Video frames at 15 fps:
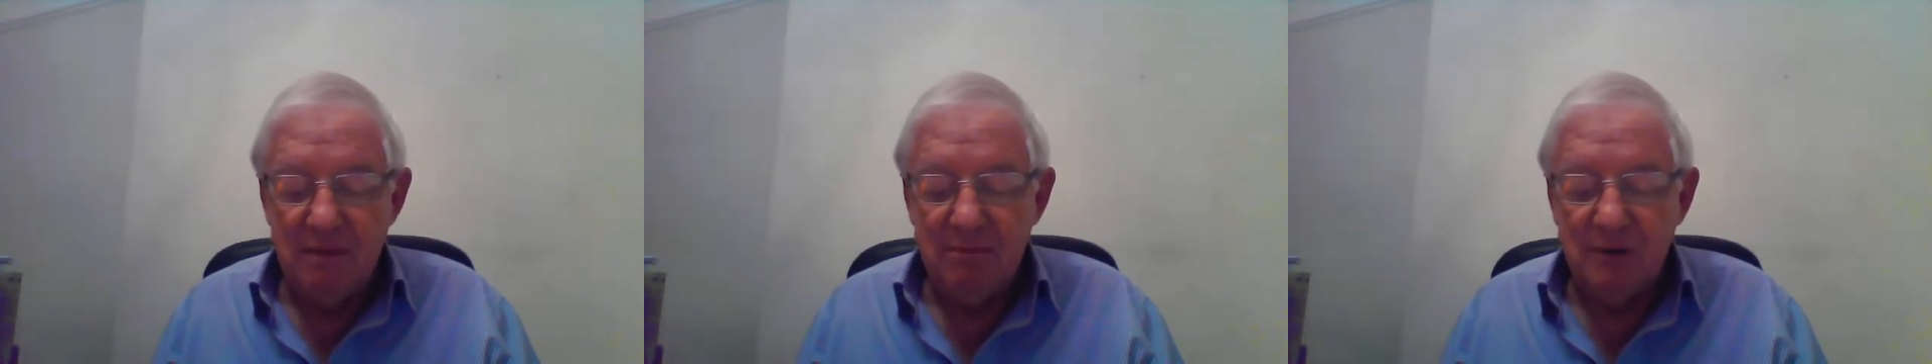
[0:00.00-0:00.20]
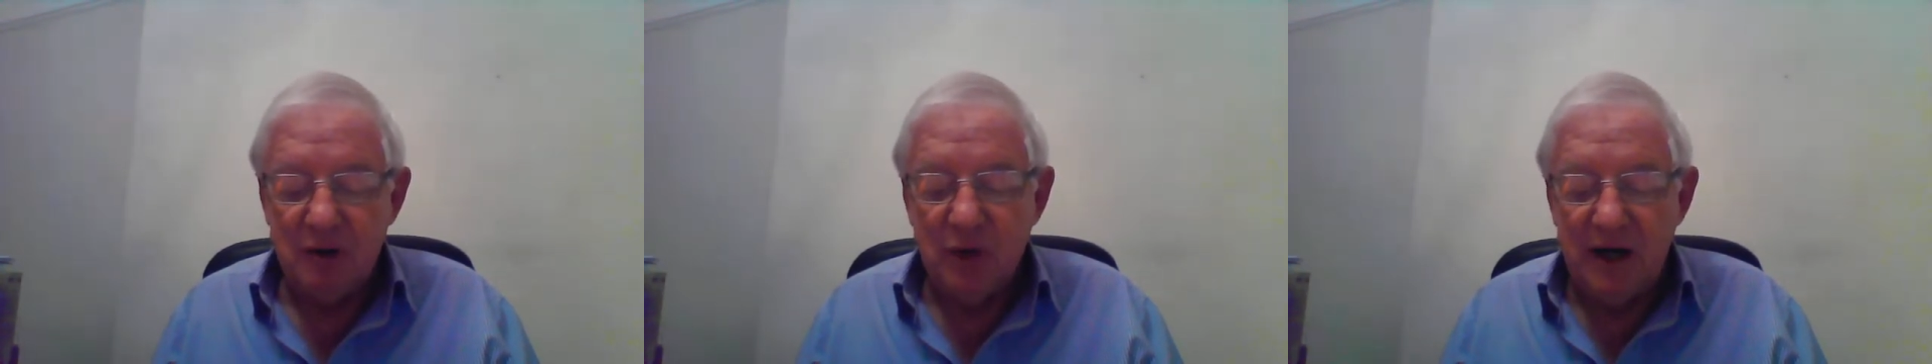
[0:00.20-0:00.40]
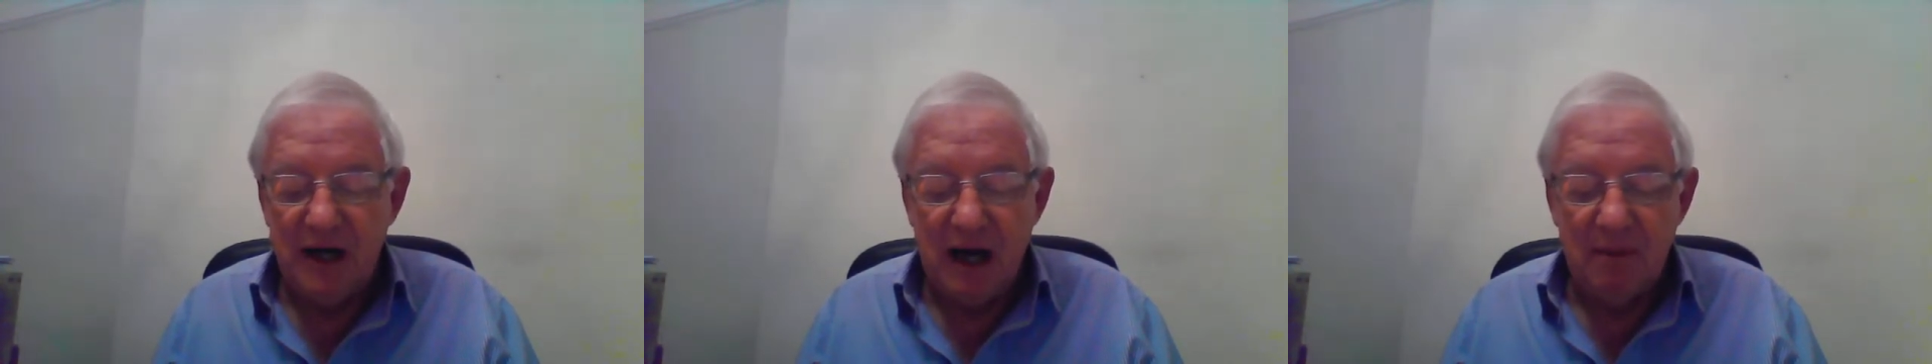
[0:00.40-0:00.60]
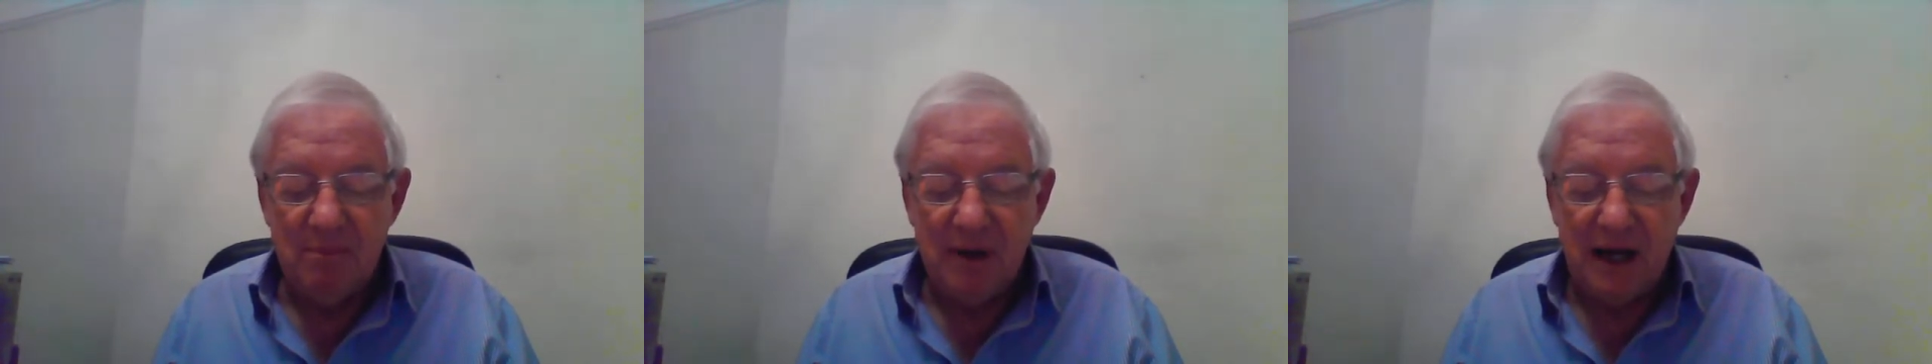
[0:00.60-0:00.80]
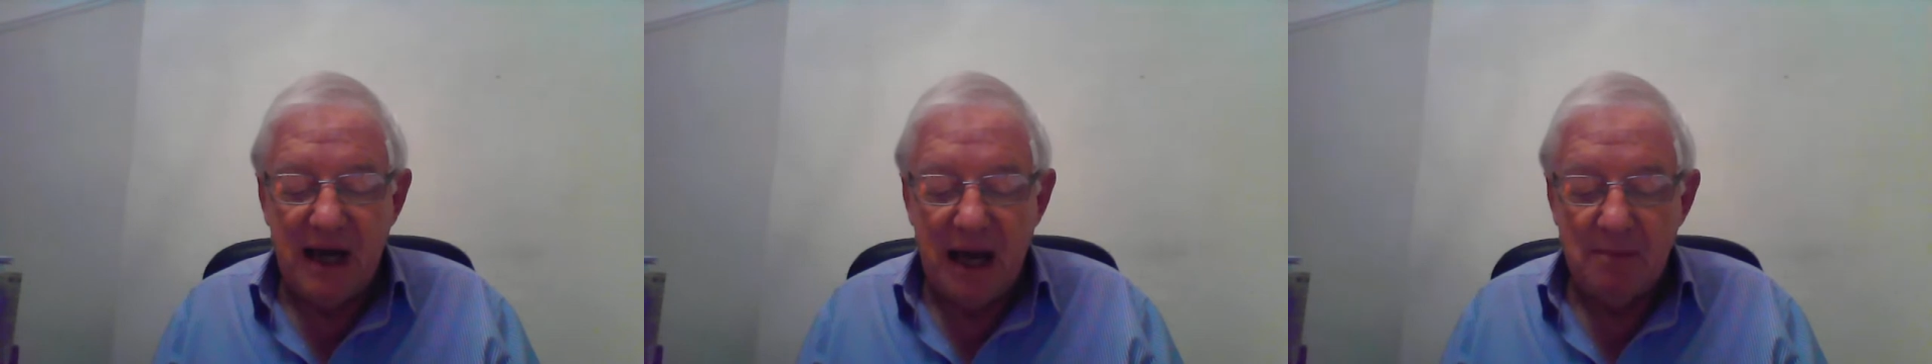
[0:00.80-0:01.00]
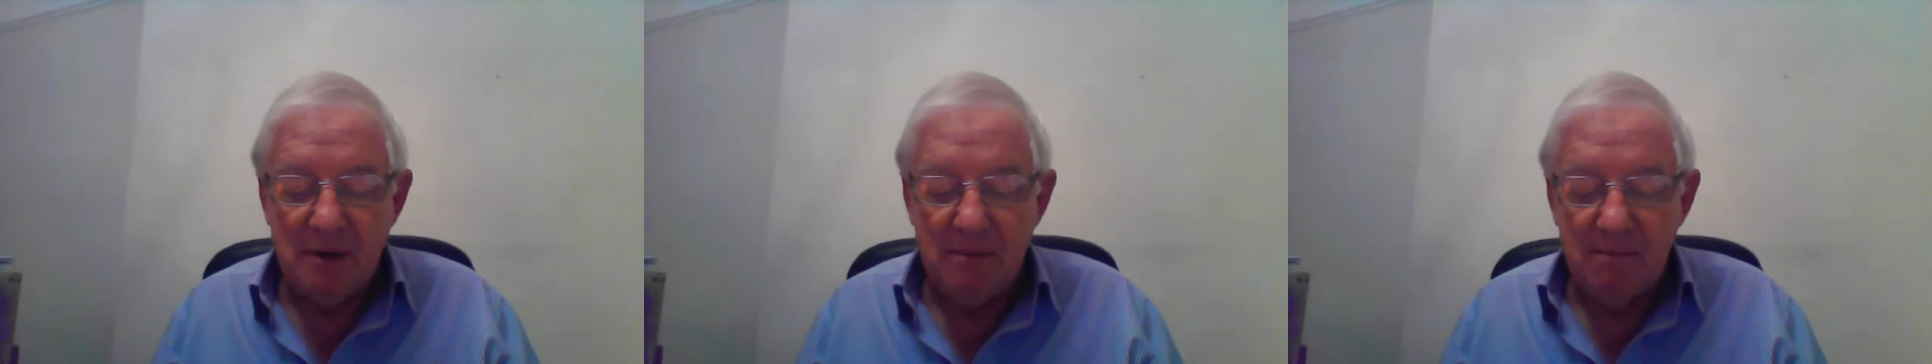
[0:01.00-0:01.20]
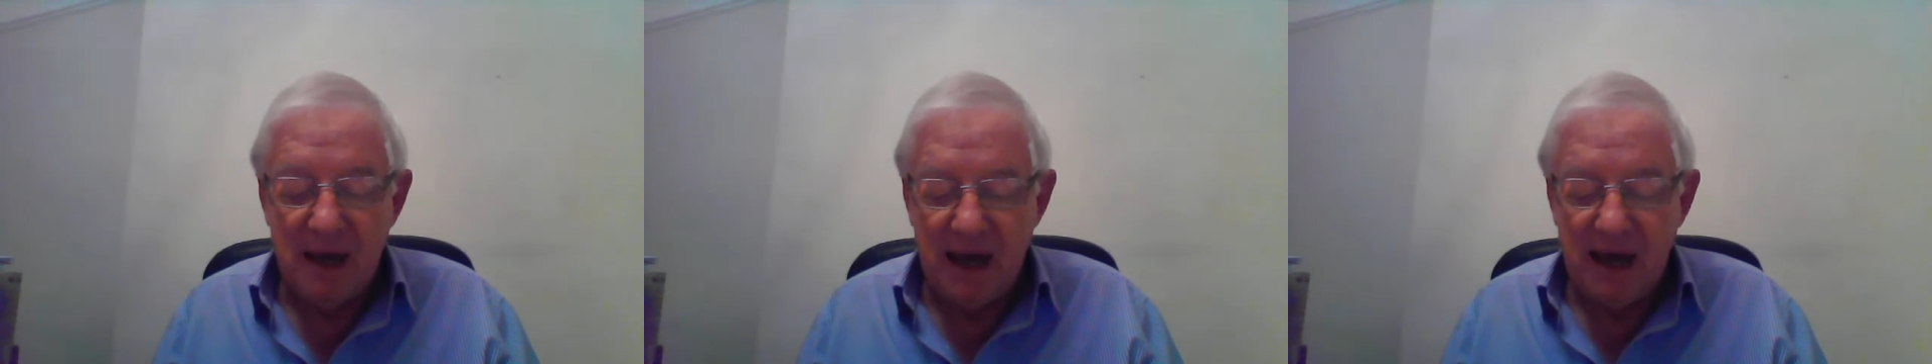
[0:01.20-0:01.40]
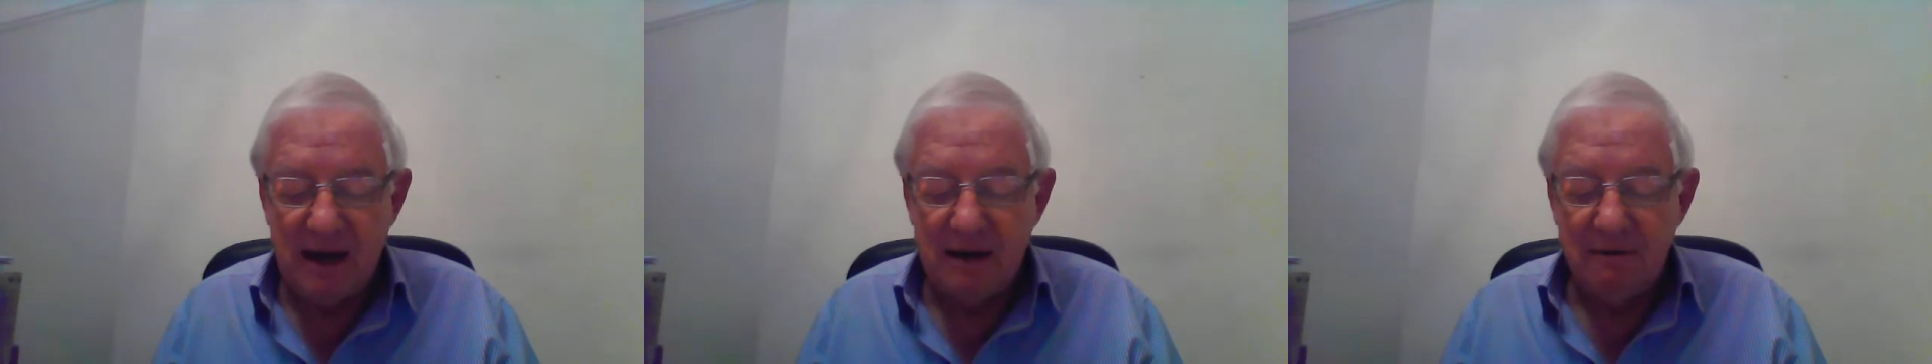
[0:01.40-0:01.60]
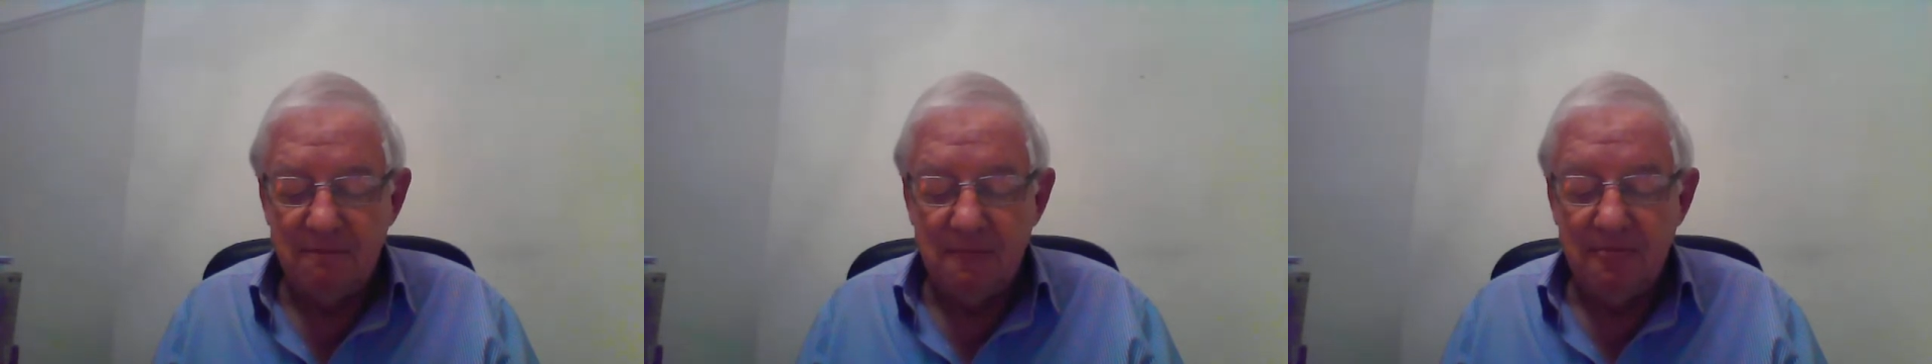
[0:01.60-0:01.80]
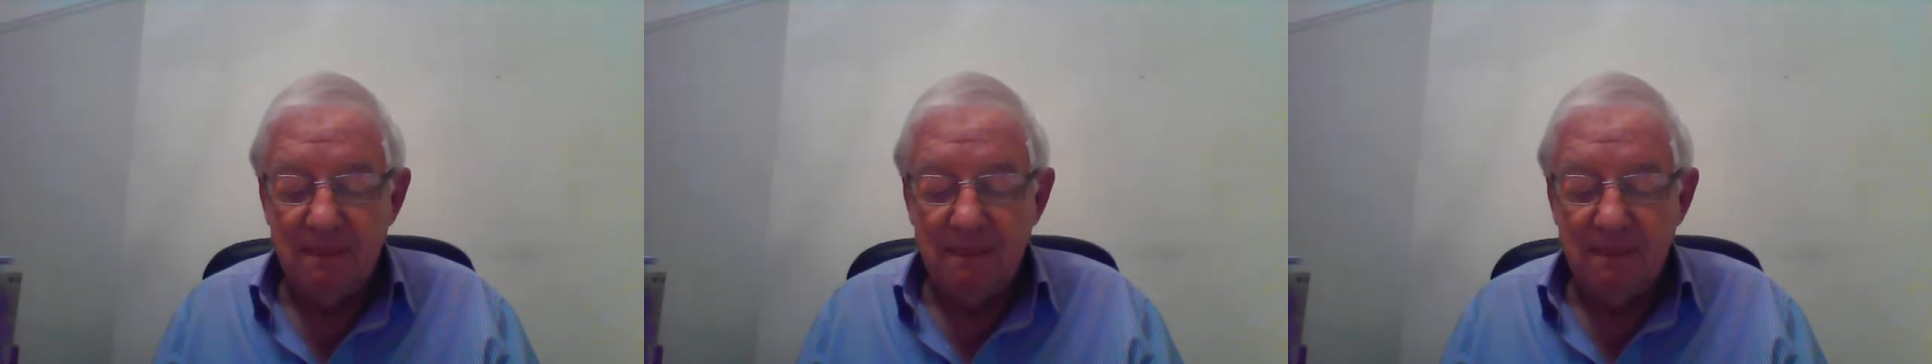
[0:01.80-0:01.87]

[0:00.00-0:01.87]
But when I became a man,